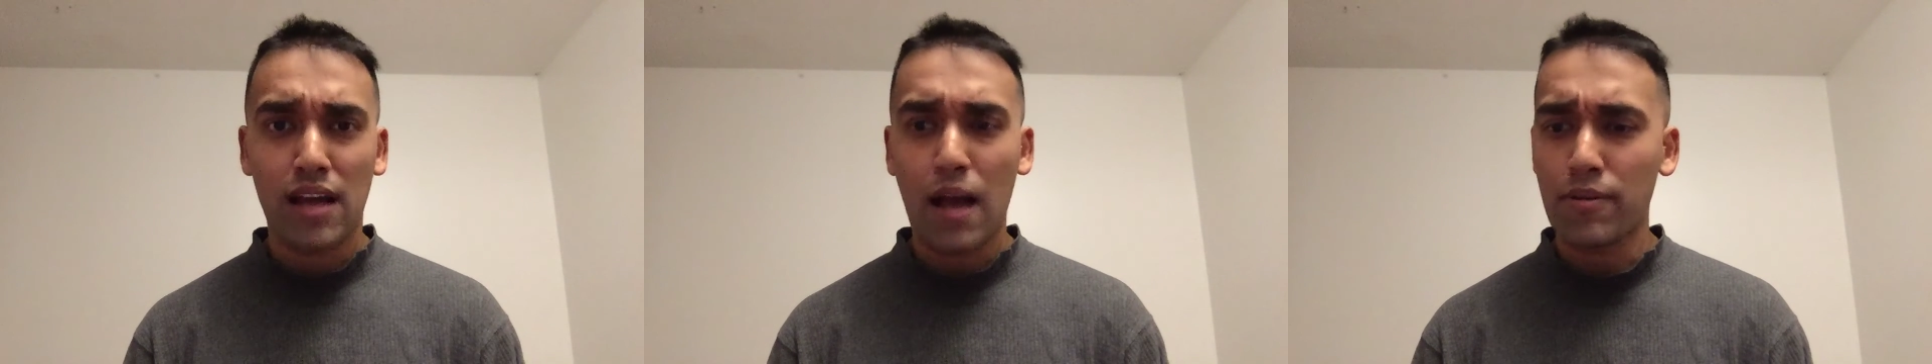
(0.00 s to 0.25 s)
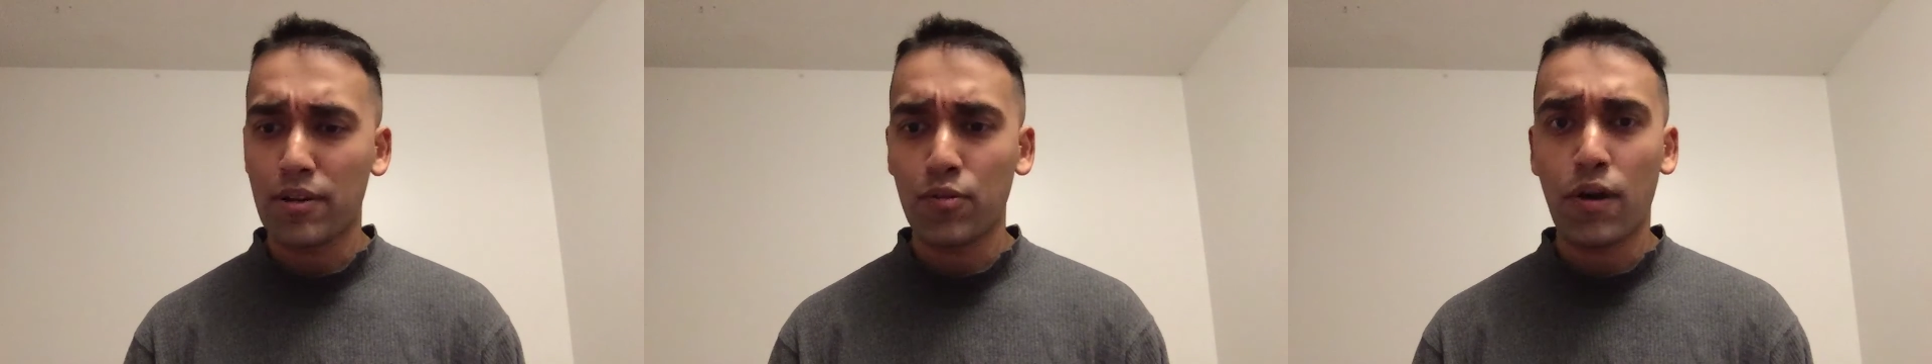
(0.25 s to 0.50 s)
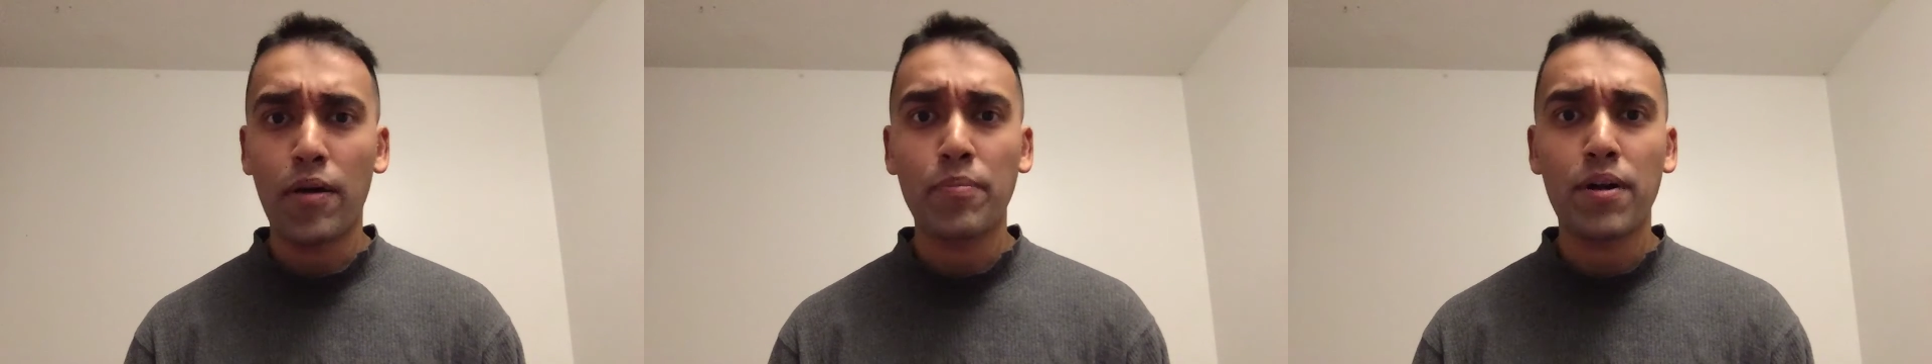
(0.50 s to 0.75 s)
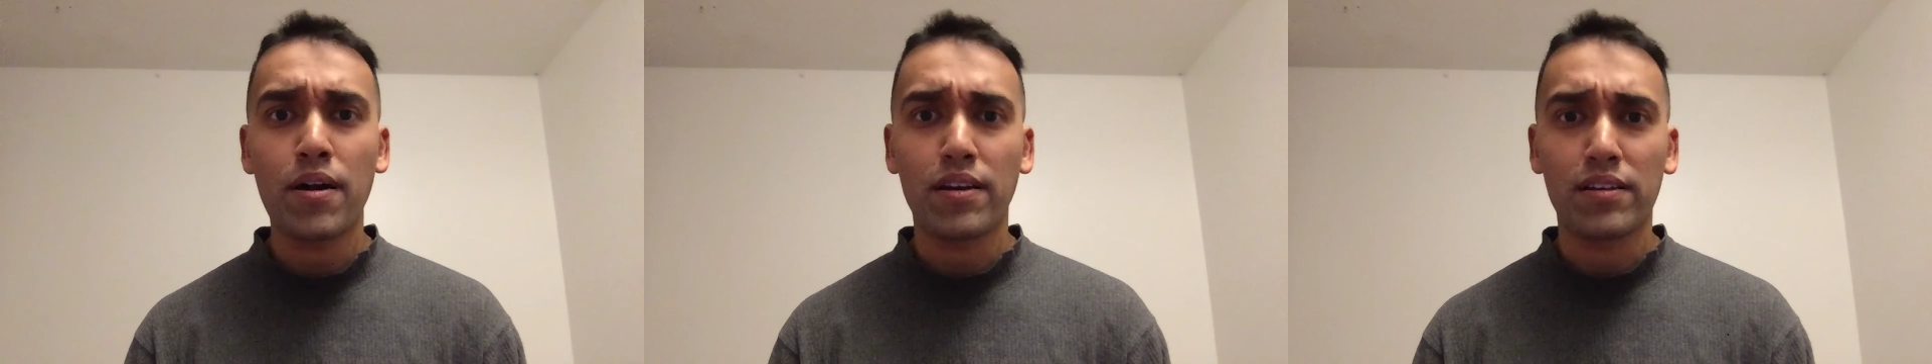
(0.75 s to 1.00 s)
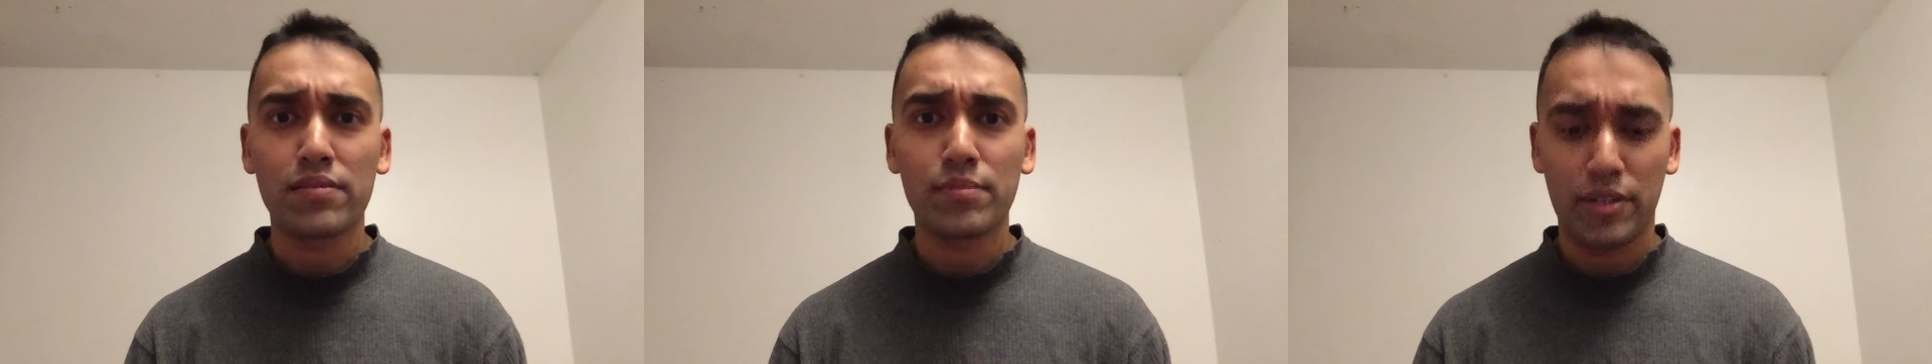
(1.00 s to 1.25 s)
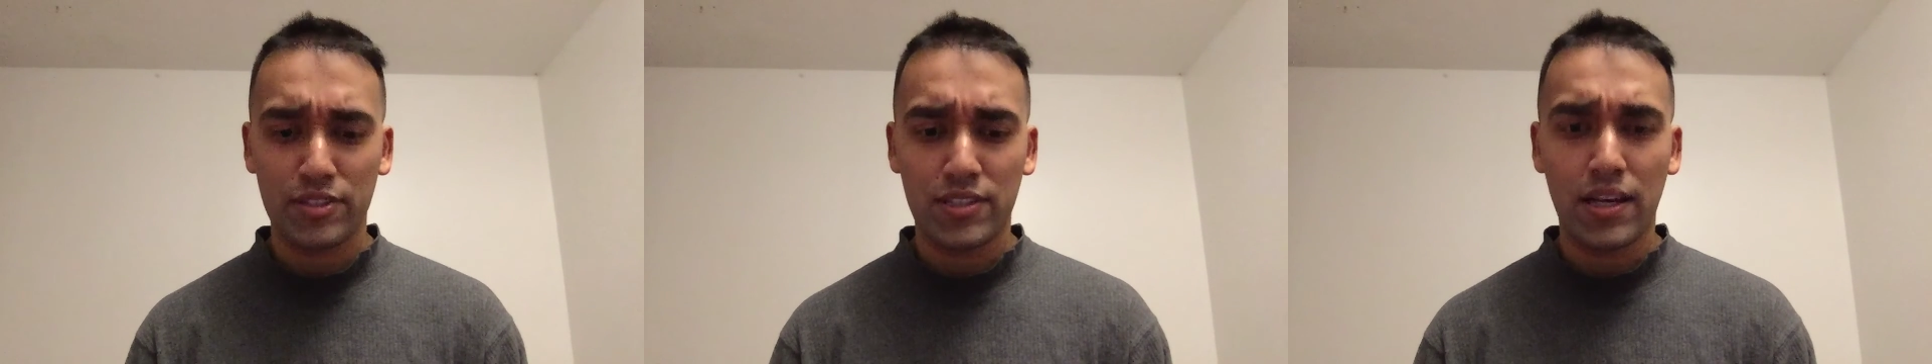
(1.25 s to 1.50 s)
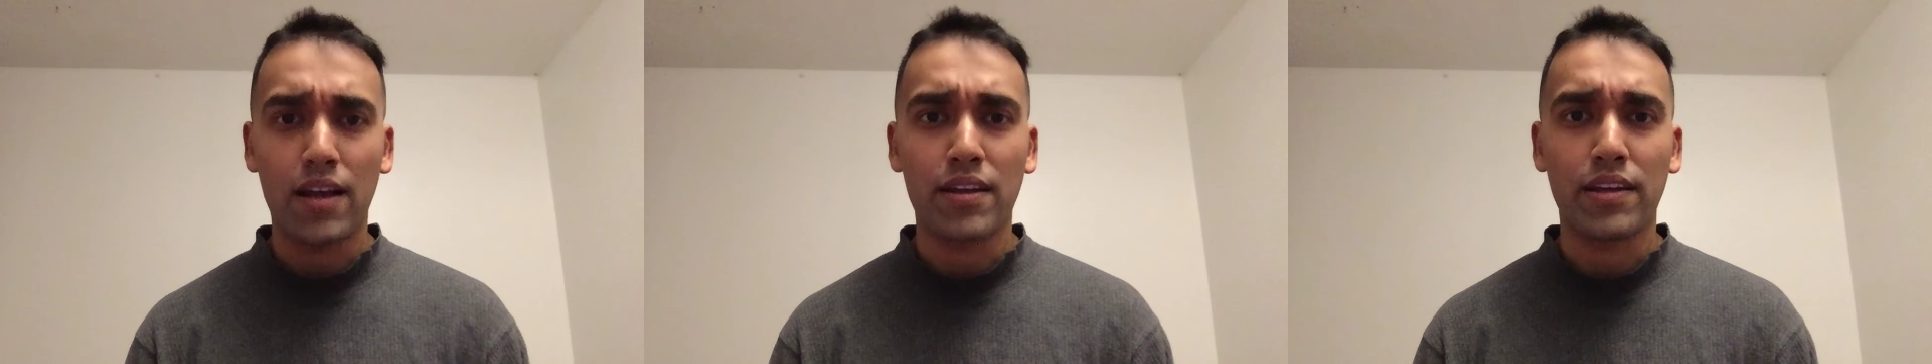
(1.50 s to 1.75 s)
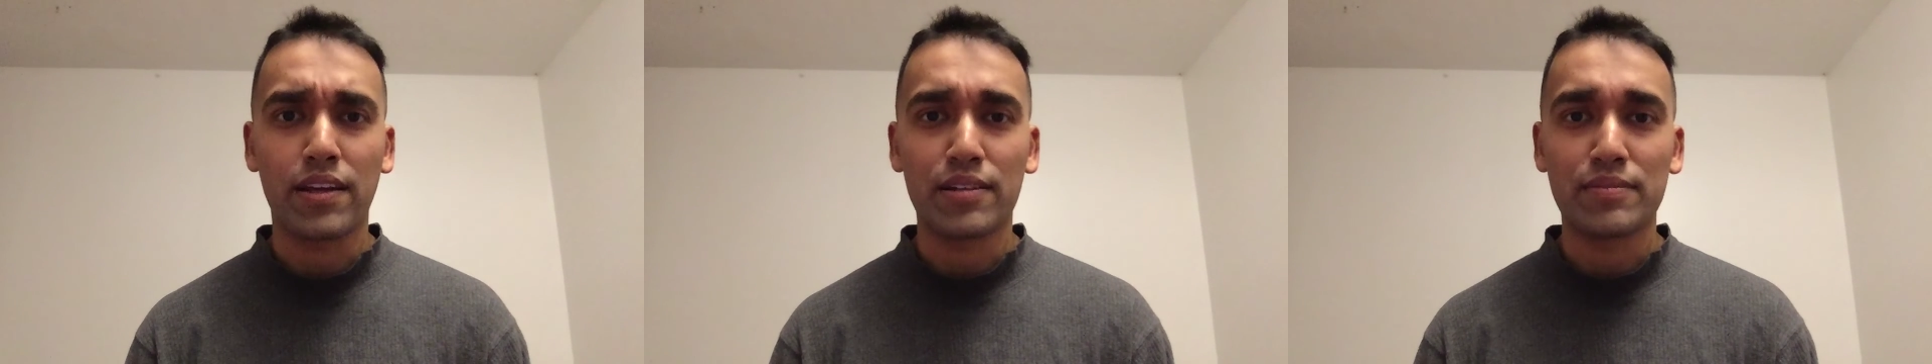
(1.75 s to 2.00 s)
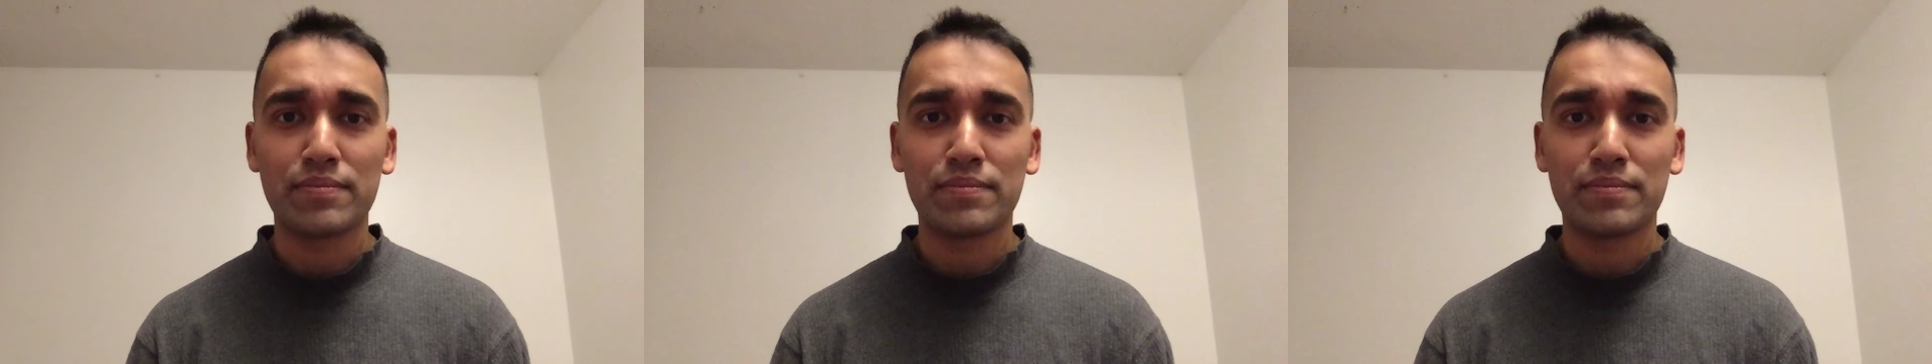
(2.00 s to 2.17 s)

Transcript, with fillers: I'm gonna go out and party. Big Z out of here.